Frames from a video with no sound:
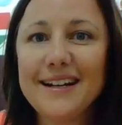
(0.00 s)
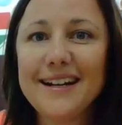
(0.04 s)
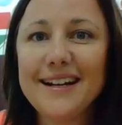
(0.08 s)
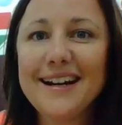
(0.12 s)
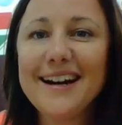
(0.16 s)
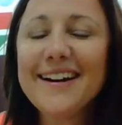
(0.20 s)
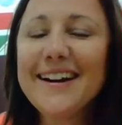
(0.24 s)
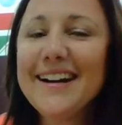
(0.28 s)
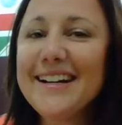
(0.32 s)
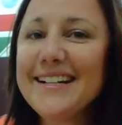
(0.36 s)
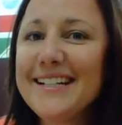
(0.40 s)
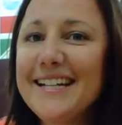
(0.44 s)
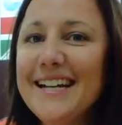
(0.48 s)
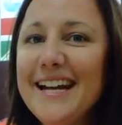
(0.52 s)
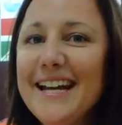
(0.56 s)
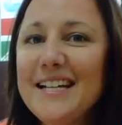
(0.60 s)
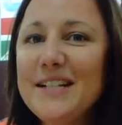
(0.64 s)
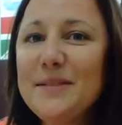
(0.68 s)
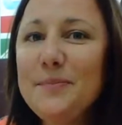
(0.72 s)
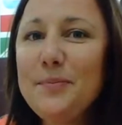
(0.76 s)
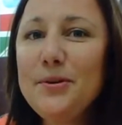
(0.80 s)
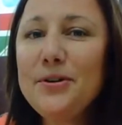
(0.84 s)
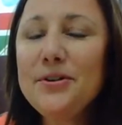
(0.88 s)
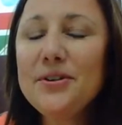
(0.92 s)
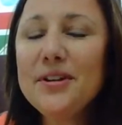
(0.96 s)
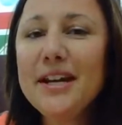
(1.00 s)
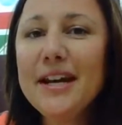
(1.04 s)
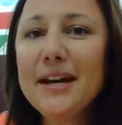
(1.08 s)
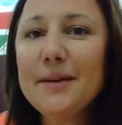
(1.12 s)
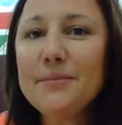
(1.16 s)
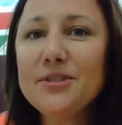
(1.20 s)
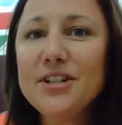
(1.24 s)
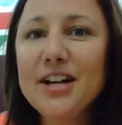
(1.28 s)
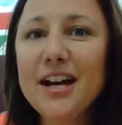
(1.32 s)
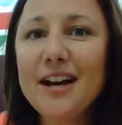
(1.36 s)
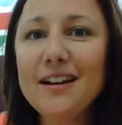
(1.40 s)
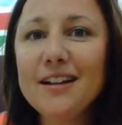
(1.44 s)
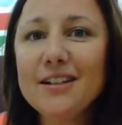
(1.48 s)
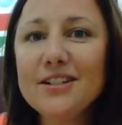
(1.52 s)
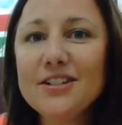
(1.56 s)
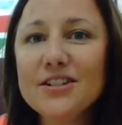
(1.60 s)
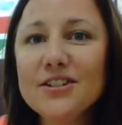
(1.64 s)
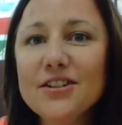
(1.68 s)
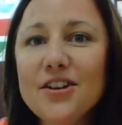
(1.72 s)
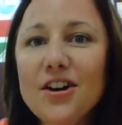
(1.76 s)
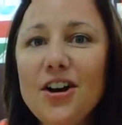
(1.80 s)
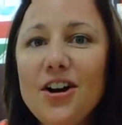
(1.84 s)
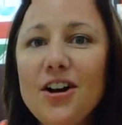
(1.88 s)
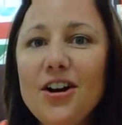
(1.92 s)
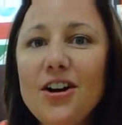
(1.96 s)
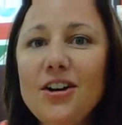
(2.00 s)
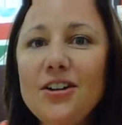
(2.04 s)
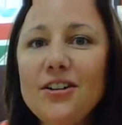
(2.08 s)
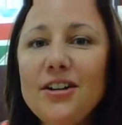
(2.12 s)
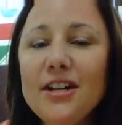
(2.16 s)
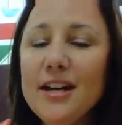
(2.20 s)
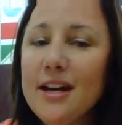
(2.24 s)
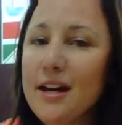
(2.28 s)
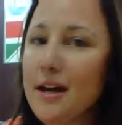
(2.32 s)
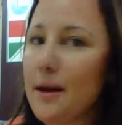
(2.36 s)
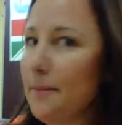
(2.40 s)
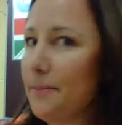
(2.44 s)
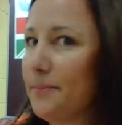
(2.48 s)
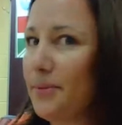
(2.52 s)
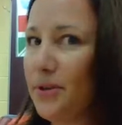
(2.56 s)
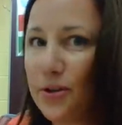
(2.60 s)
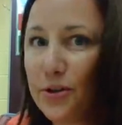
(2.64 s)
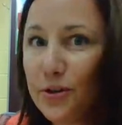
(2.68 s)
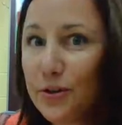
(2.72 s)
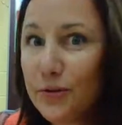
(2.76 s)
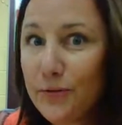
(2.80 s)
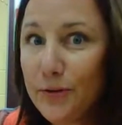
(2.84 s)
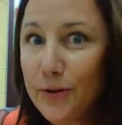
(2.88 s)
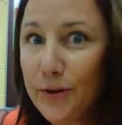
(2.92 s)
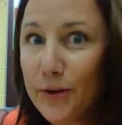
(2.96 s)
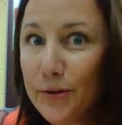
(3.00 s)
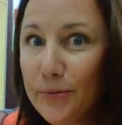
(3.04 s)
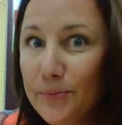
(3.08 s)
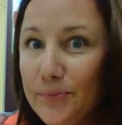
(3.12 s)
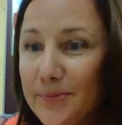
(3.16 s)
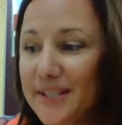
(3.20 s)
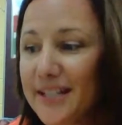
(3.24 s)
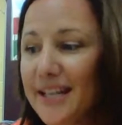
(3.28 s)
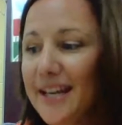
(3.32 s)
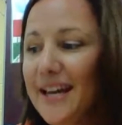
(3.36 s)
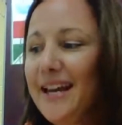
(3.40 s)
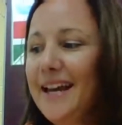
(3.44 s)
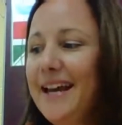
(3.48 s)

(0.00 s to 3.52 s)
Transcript: All right, today's boot camp challenge is called Beautiful Oops.